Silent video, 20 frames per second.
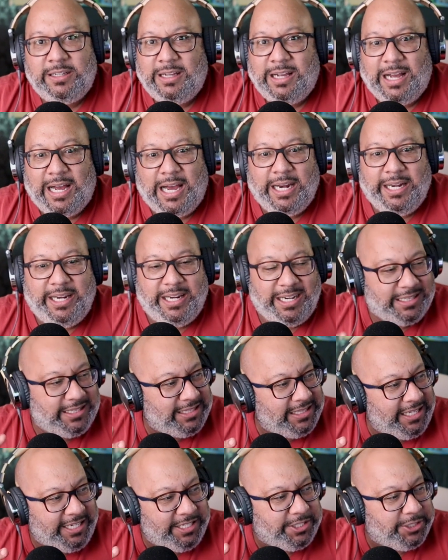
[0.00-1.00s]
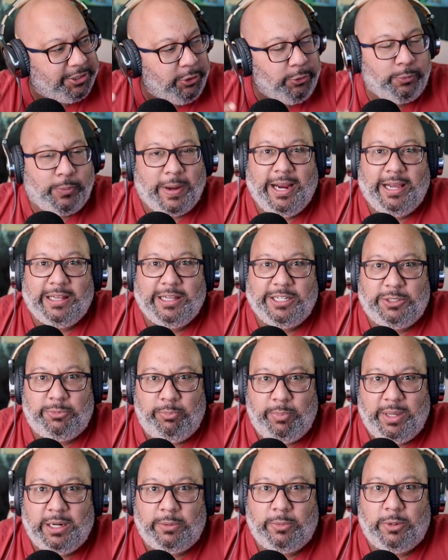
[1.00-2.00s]
I need at least 2 pilots
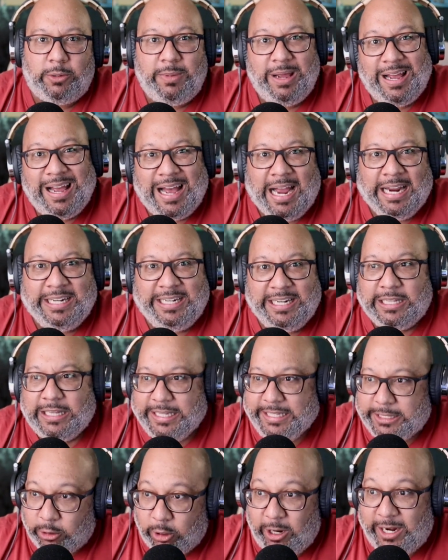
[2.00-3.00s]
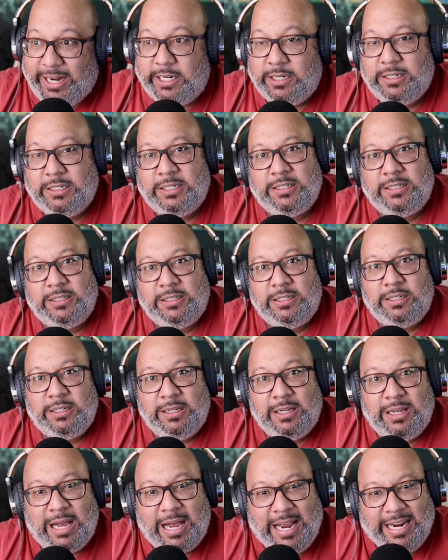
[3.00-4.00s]
minimum, ideally 3.
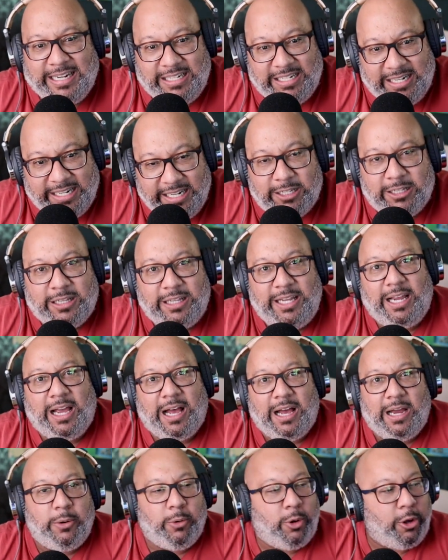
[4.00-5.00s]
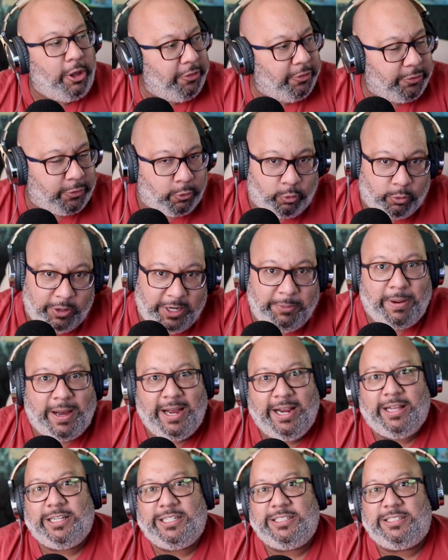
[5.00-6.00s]
Ideally, I want 3
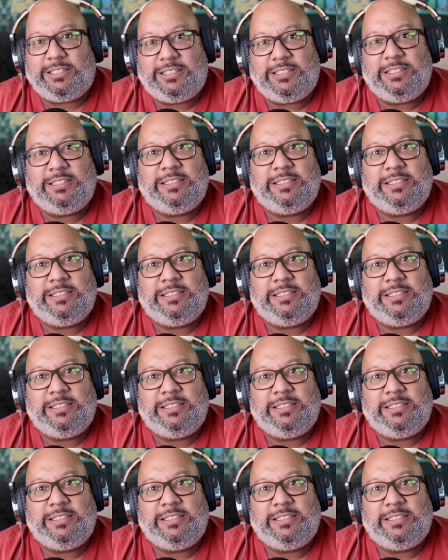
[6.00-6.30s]
pilots.